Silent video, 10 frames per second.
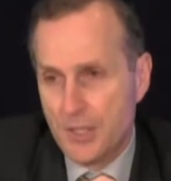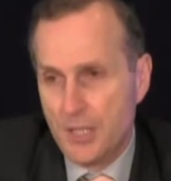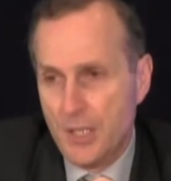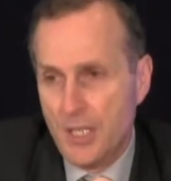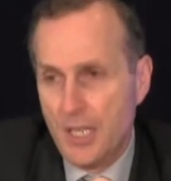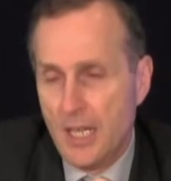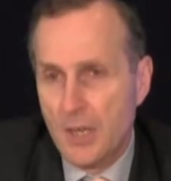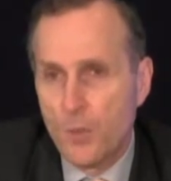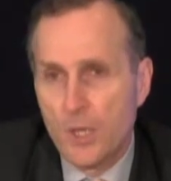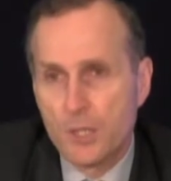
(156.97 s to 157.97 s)
study
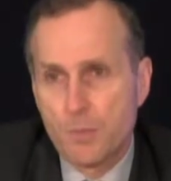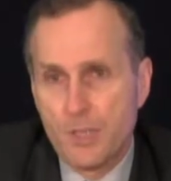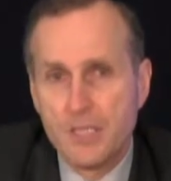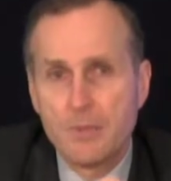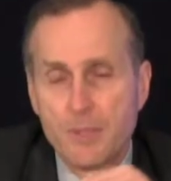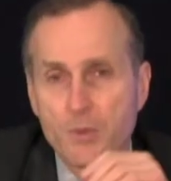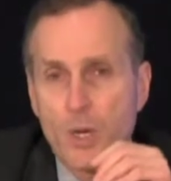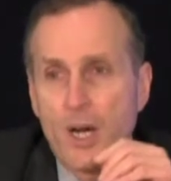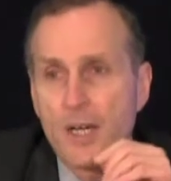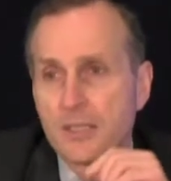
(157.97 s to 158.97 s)
in which participants
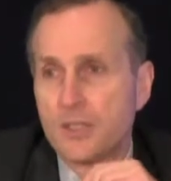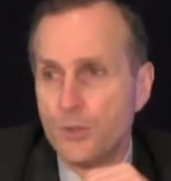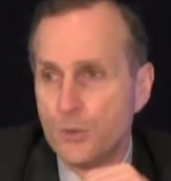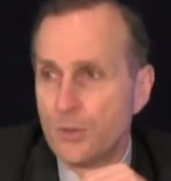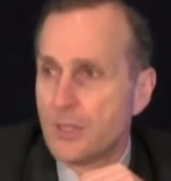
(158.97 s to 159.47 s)
were asked to